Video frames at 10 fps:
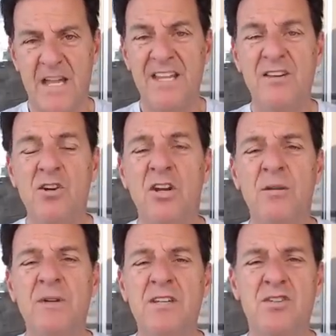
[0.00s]
And then you're going
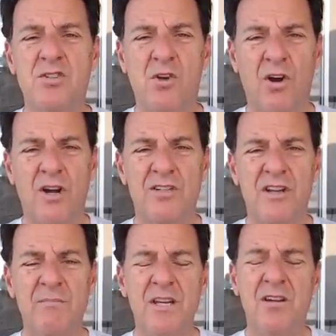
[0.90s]
to be discouraged.
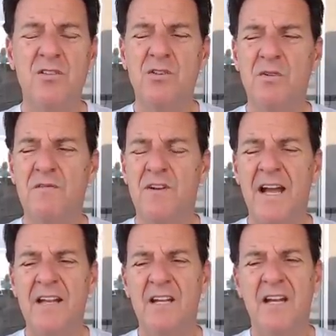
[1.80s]
And I'm here to
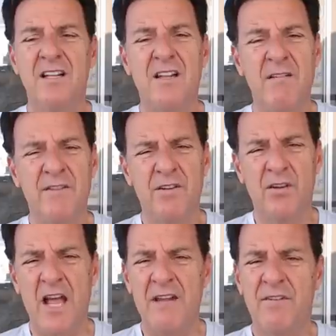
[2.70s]
invite love in
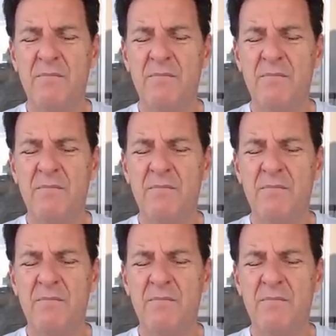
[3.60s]
your life.